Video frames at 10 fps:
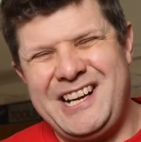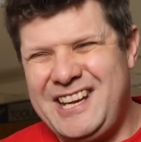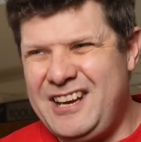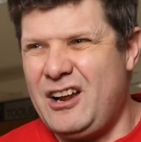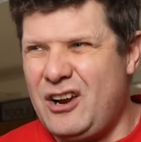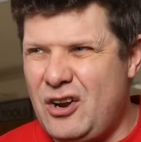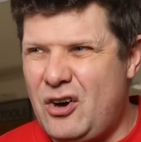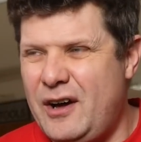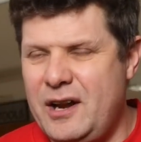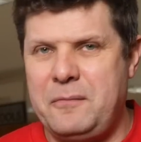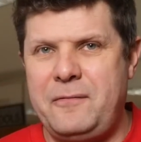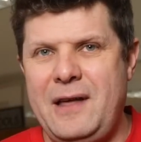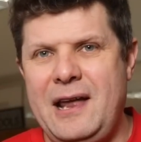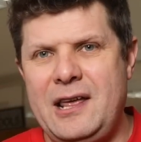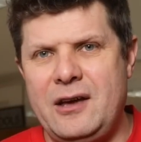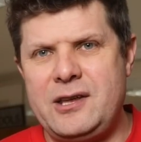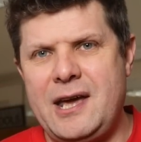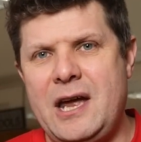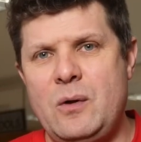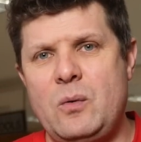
in here a lot and I'm fairly okay